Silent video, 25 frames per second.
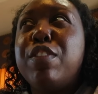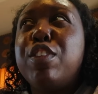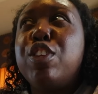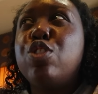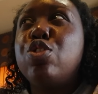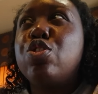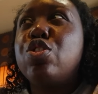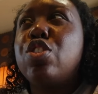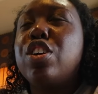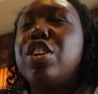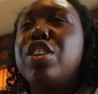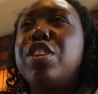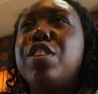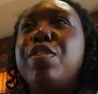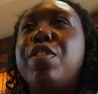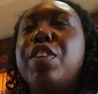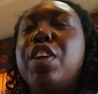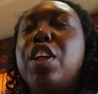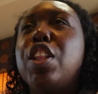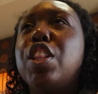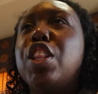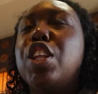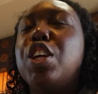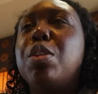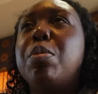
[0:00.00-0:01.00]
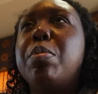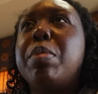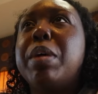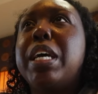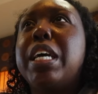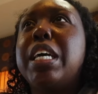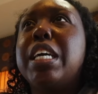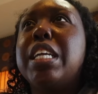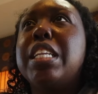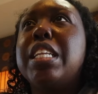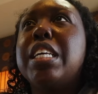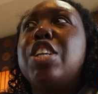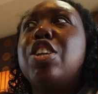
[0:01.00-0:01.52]
You start to feel a little
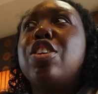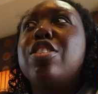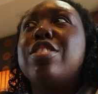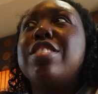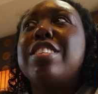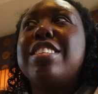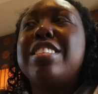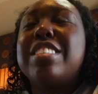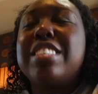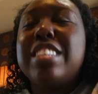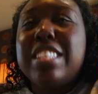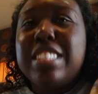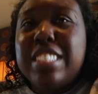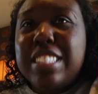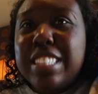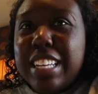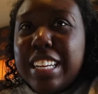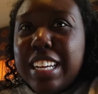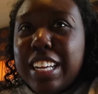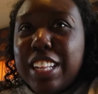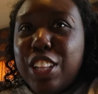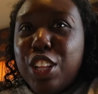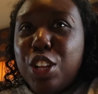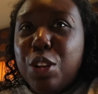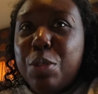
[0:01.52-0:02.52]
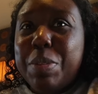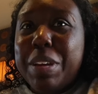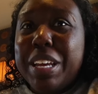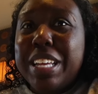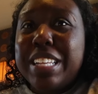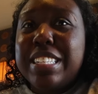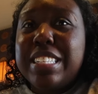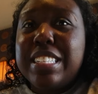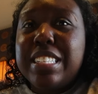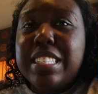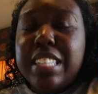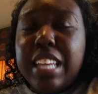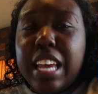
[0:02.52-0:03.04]
bit narcissistic, a little bit
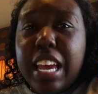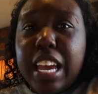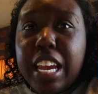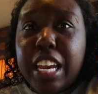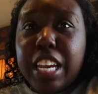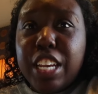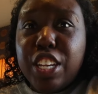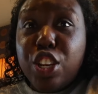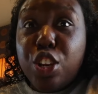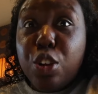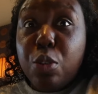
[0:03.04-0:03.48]
insane.